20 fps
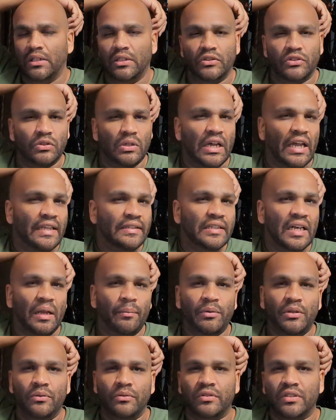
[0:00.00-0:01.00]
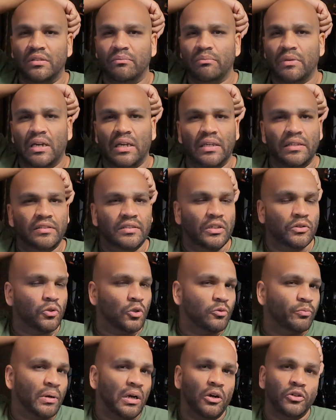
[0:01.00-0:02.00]
So I ended up using my 6
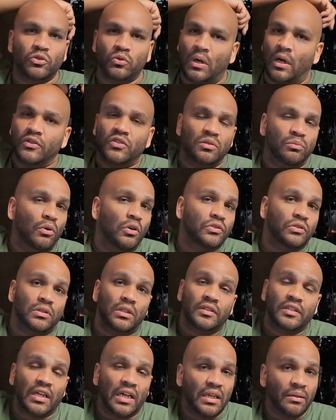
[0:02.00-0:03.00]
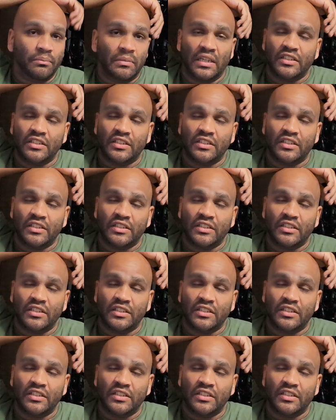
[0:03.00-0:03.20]
horsepower Tohatsu most of the time.